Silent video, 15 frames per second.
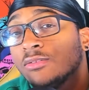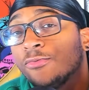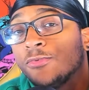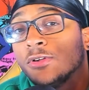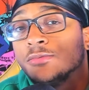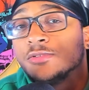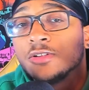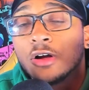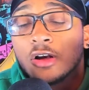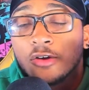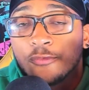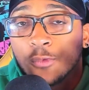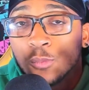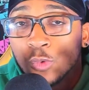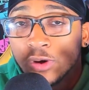the film, starting
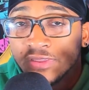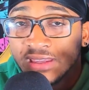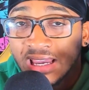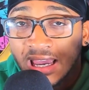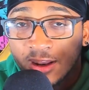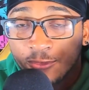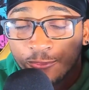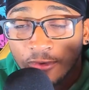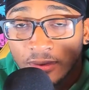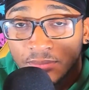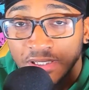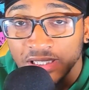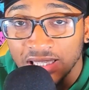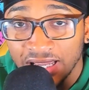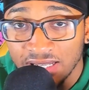from when the Ant
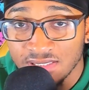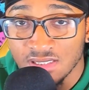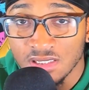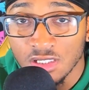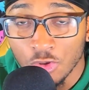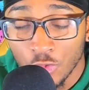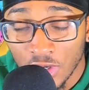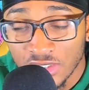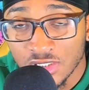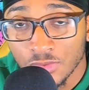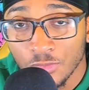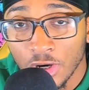family lands in the quantum